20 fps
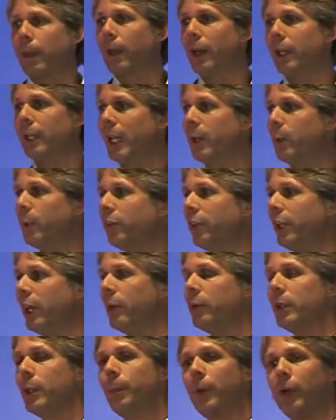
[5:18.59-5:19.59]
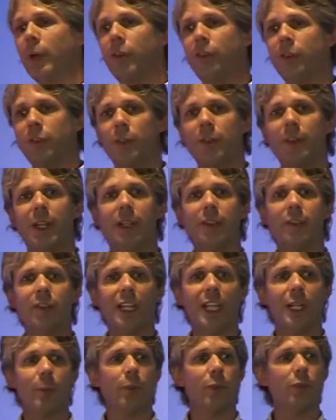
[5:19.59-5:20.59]
and he was the only person on that
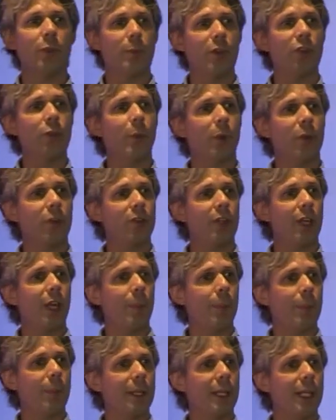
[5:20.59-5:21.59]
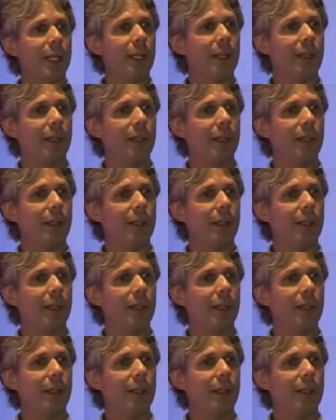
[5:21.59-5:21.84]
team from the sponsor company.